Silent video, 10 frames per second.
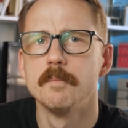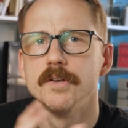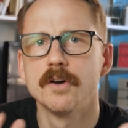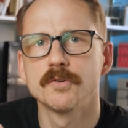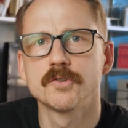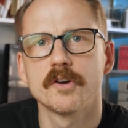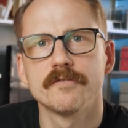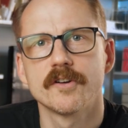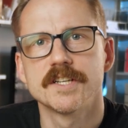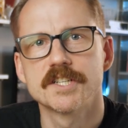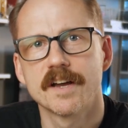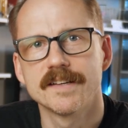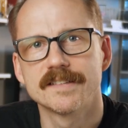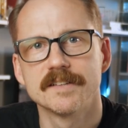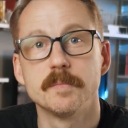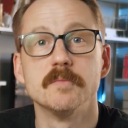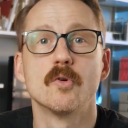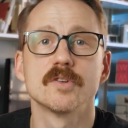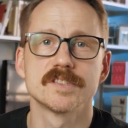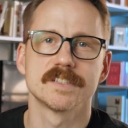The No Toy franchise has been
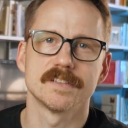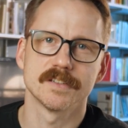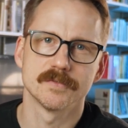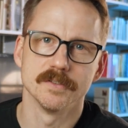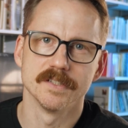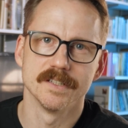more successful